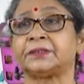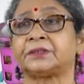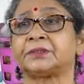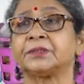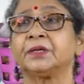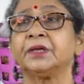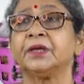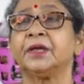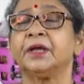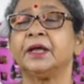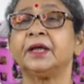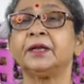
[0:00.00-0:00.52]

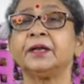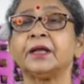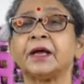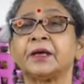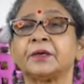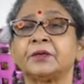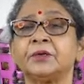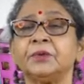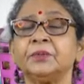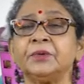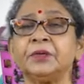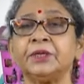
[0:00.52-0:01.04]
and
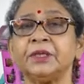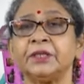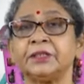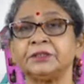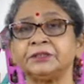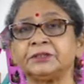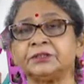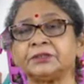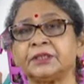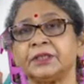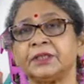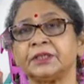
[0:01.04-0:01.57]
accumulation
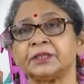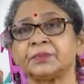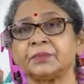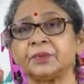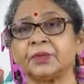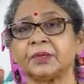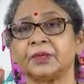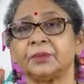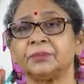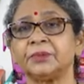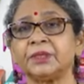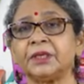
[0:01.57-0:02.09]
has become the
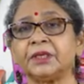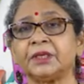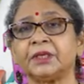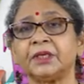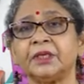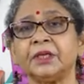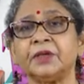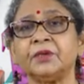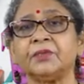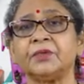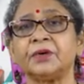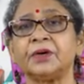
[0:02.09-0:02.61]
key
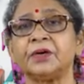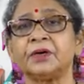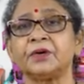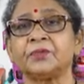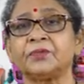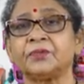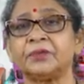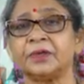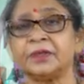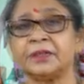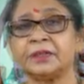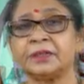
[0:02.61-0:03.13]
word for
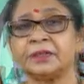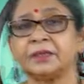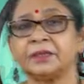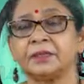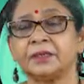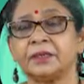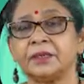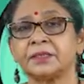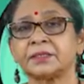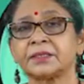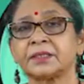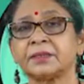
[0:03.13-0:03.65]

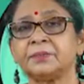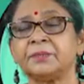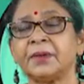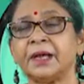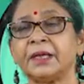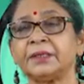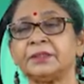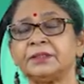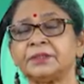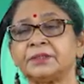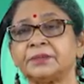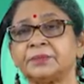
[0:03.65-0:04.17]
risk
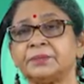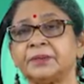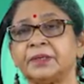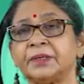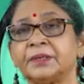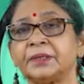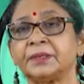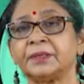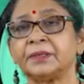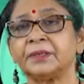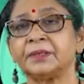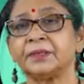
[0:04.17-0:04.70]

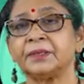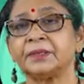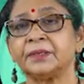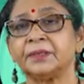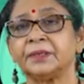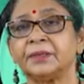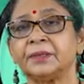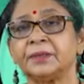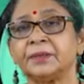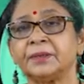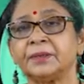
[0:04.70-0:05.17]
management.